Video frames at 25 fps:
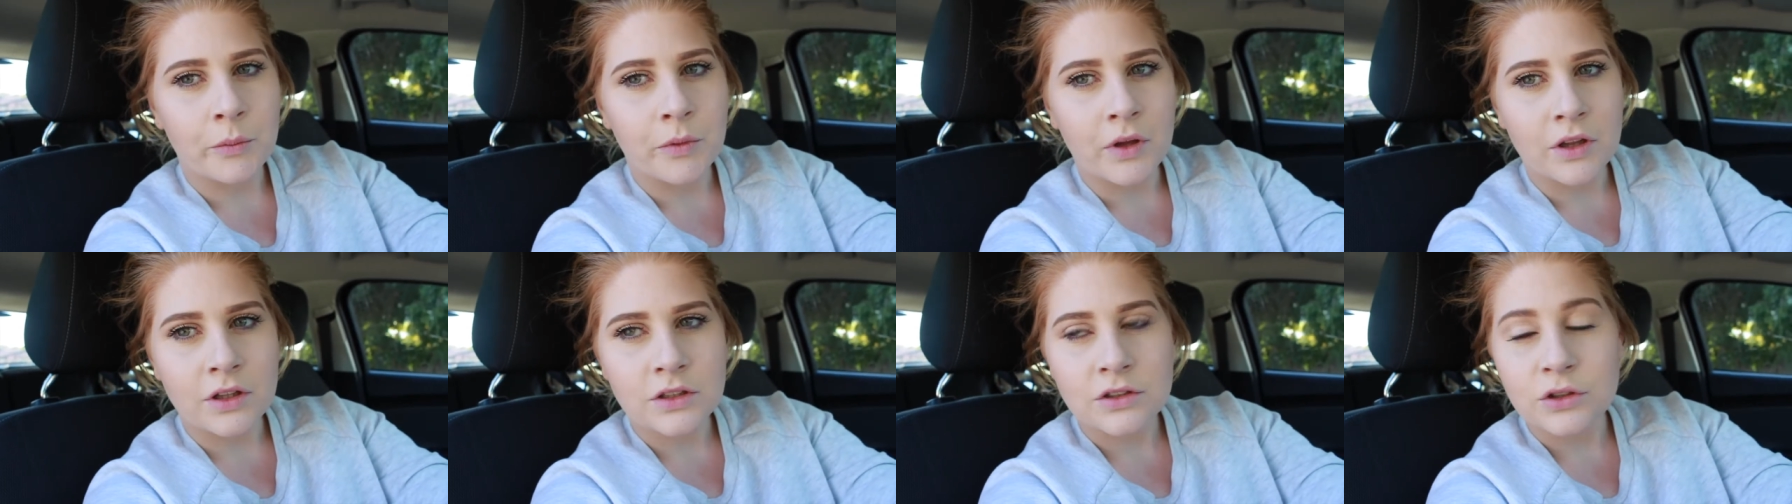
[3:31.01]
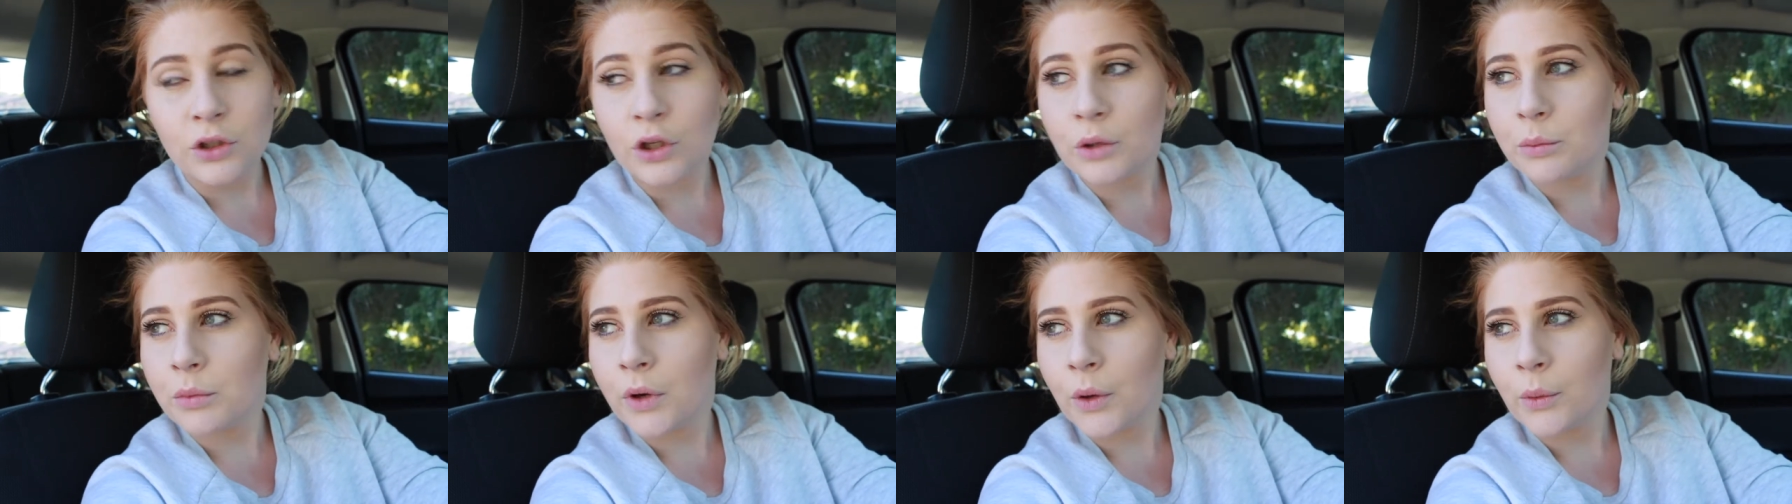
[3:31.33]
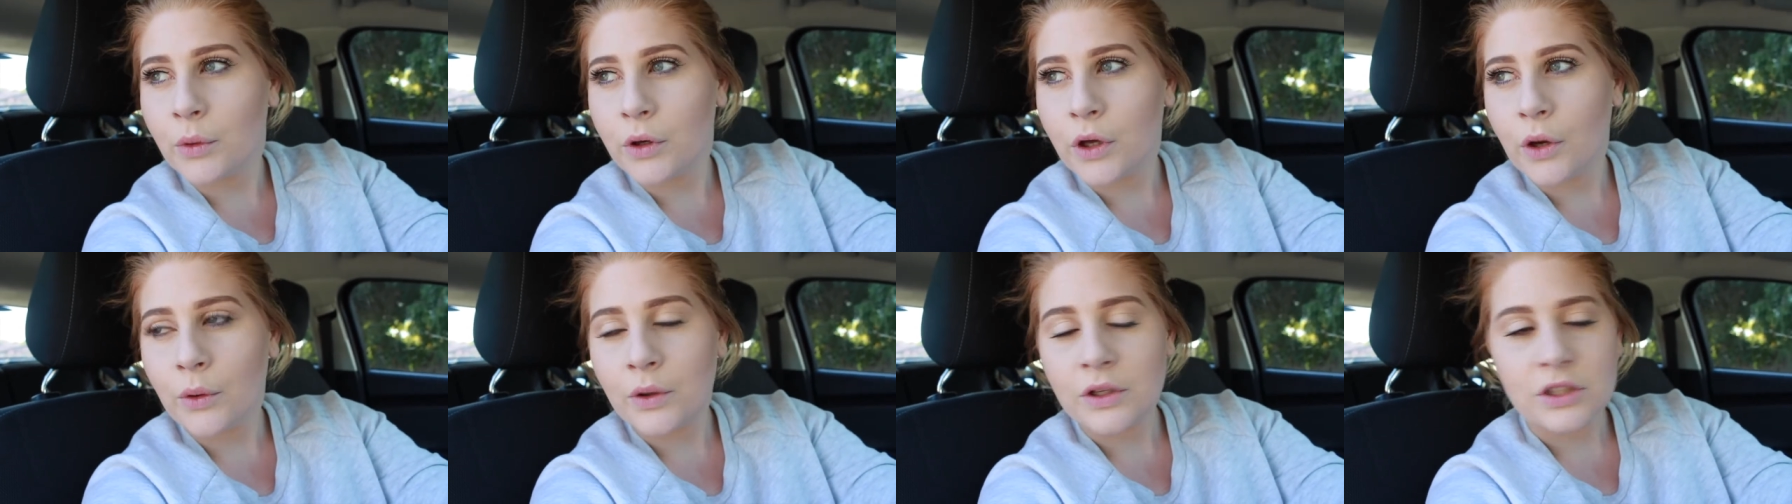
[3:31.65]
Mother's Group, but
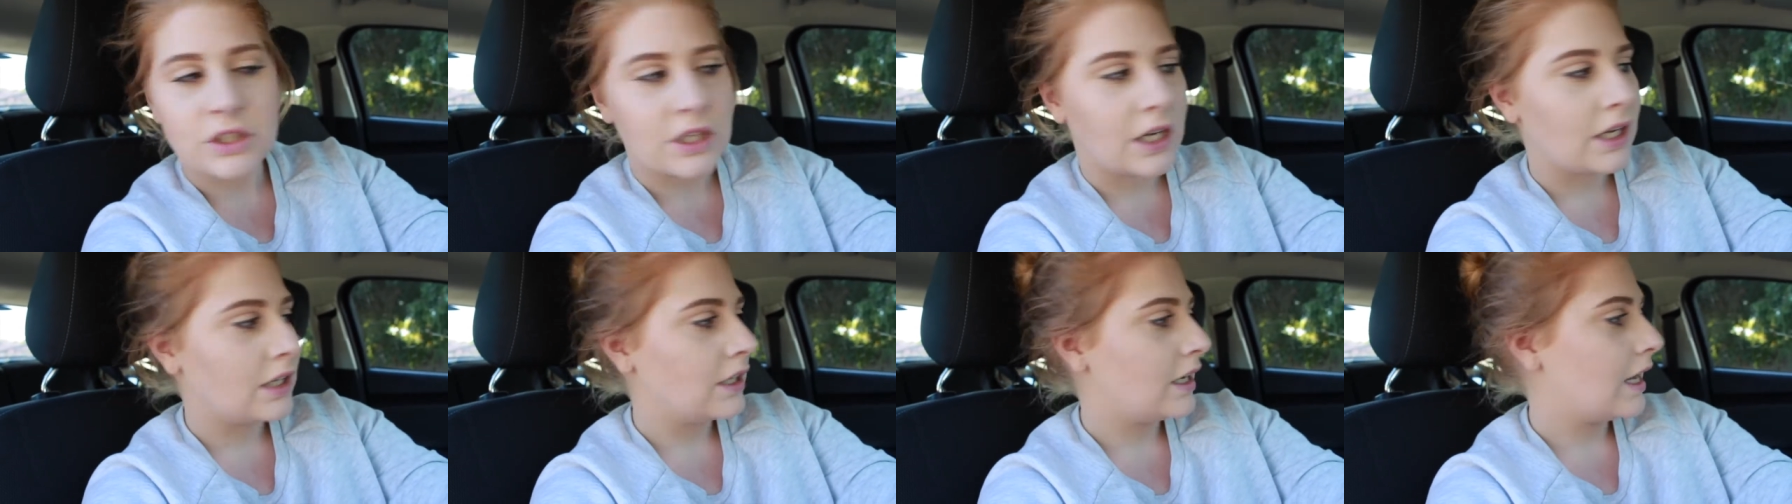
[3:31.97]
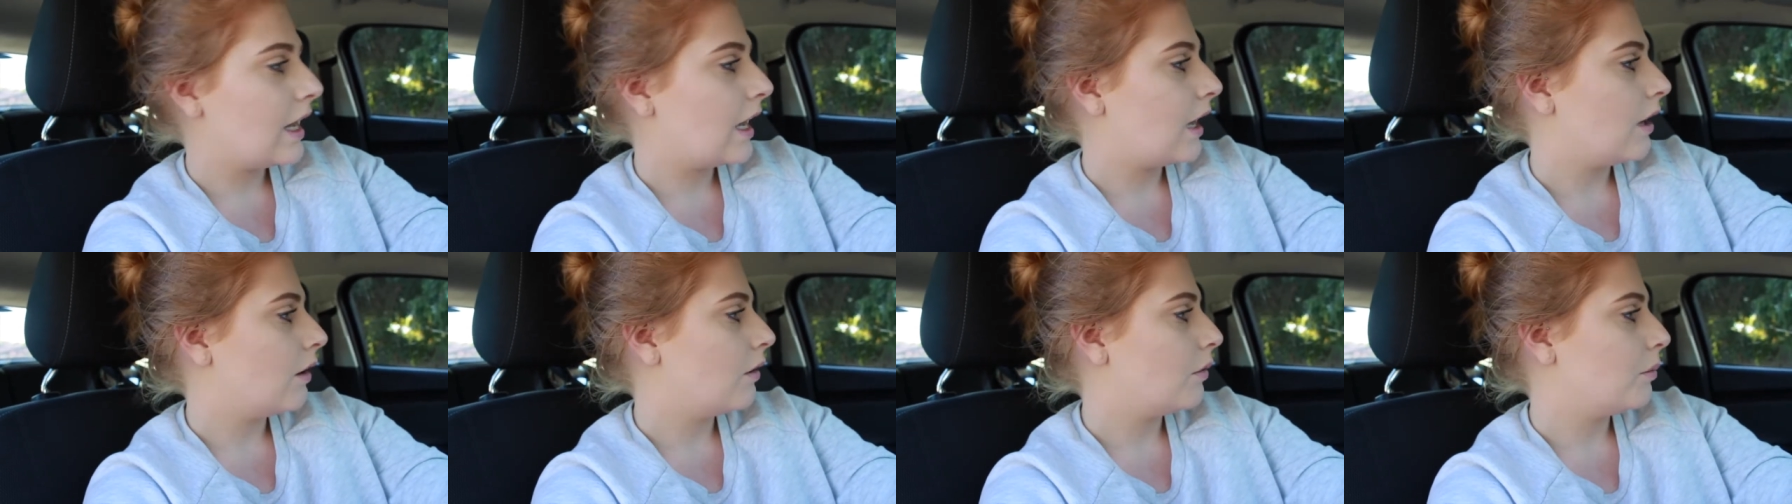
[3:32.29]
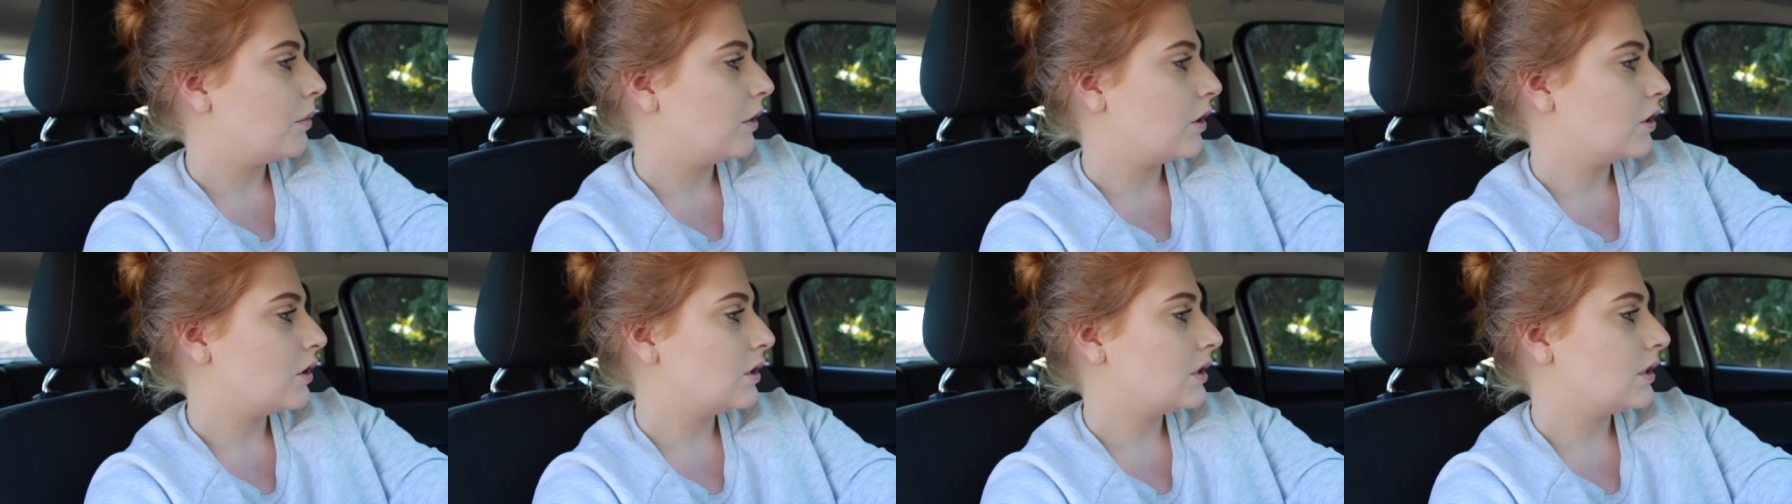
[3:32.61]
we're going to head now
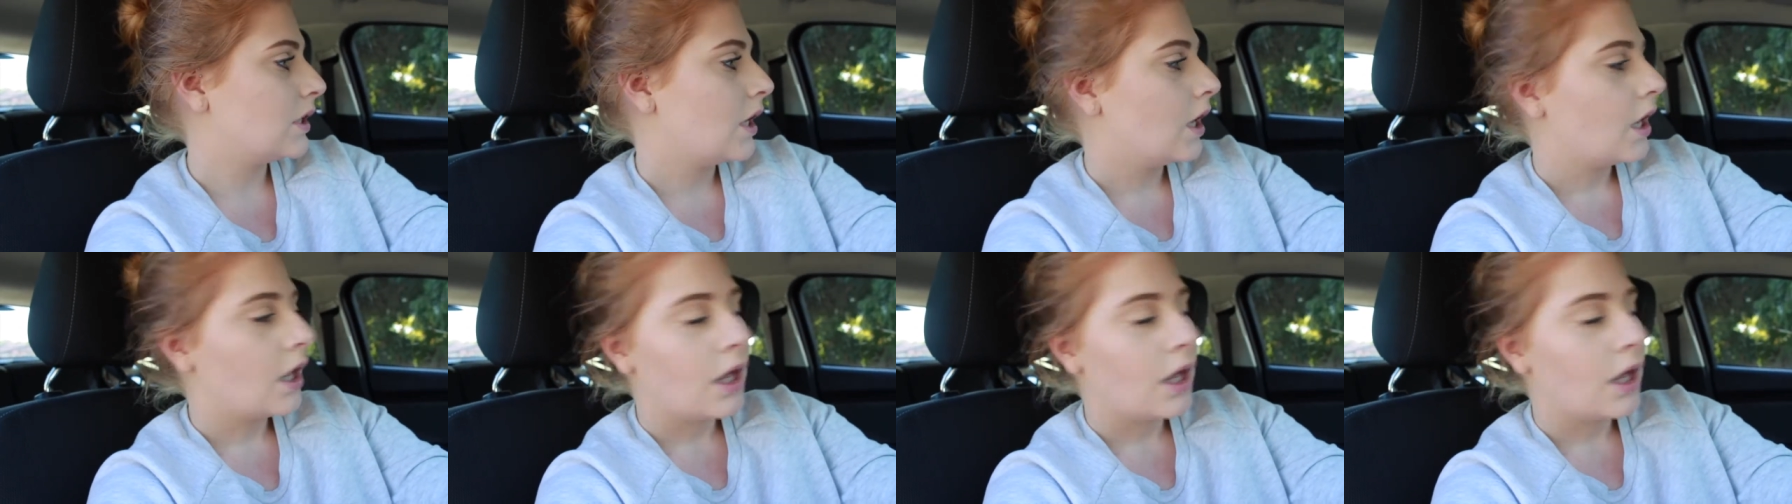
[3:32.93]
because